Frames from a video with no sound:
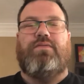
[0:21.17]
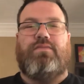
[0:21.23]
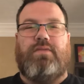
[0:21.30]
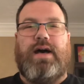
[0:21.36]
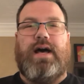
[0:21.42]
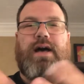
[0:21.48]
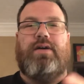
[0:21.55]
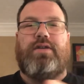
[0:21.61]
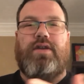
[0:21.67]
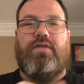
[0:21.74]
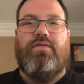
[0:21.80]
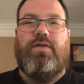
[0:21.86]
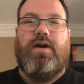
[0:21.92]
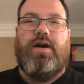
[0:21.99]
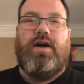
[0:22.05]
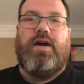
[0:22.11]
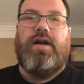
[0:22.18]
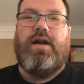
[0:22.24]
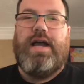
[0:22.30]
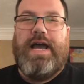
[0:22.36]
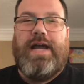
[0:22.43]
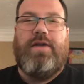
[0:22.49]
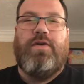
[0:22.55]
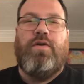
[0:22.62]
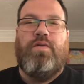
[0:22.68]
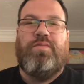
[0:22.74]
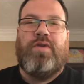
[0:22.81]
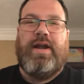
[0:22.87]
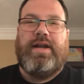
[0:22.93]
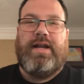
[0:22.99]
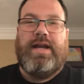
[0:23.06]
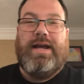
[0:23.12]
while you are at home
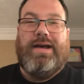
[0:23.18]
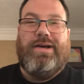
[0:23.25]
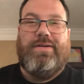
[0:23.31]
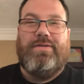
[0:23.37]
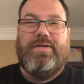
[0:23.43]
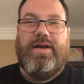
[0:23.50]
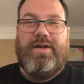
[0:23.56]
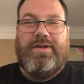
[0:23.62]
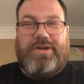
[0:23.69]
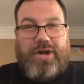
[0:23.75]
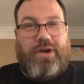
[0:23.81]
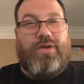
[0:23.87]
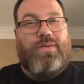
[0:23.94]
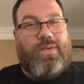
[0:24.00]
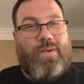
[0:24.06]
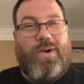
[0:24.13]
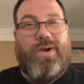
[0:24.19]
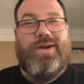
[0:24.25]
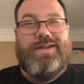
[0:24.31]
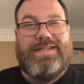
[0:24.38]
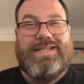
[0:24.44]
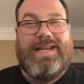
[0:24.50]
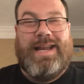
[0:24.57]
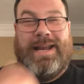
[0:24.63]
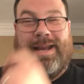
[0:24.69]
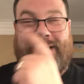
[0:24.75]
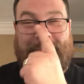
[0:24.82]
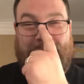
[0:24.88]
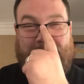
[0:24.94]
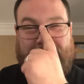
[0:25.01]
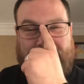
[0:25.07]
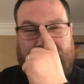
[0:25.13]
right now under
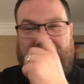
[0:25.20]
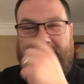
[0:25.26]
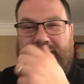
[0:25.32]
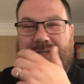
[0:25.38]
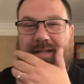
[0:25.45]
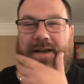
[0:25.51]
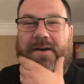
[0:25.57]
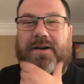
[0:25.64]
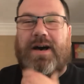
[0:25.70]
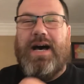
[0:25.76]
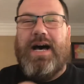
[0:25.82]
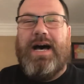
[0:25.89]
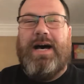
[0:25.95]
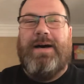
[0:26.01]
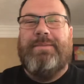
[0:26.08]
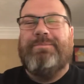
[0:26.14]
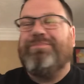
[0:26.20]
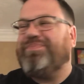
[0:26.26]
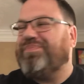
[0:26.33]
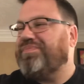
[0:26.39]
quarantine. So